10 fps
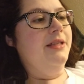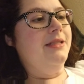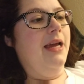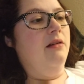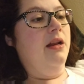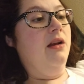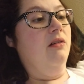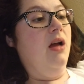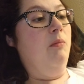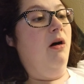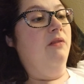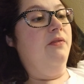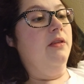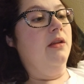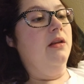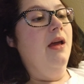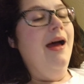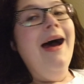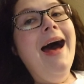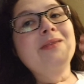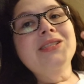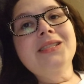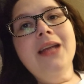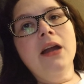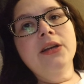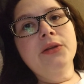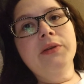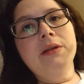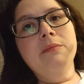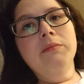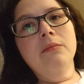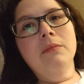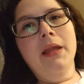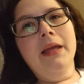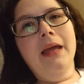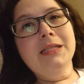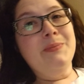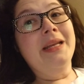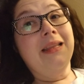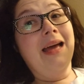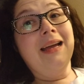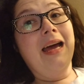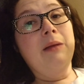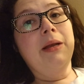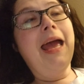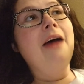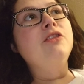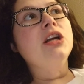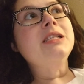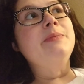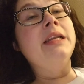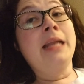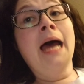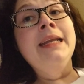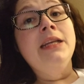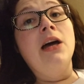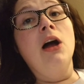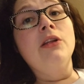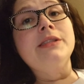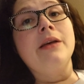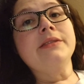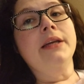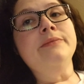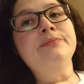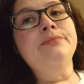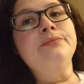these down and it'll come off, and then I was just tired of doing it, like, spending that kind of money. After I spent ninety dollars, I was like,